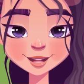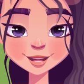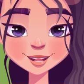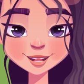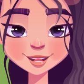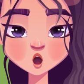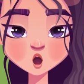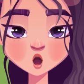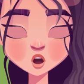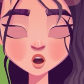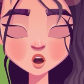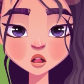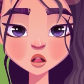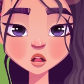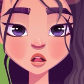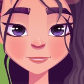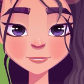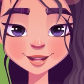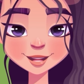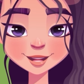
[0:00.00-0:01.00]
followed its
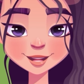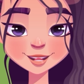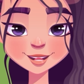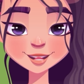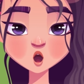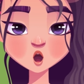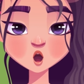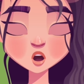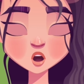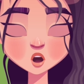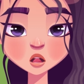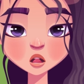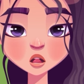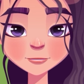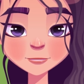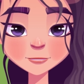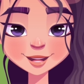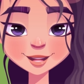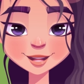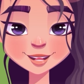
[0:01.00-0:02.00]
curves like an
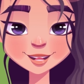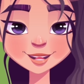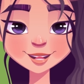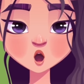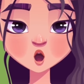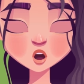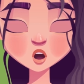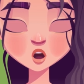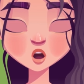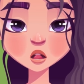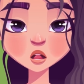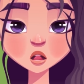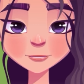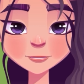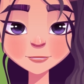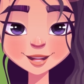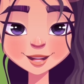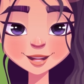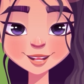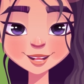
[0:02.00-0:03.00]
amusement park ride
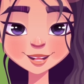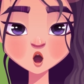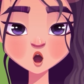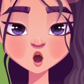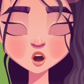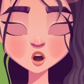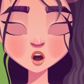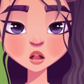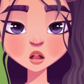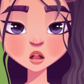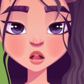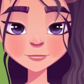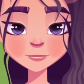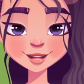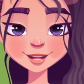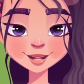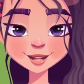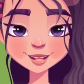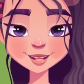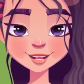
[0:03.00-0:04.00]
all the way through the
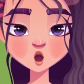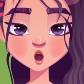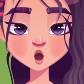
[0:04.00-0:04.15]
fields,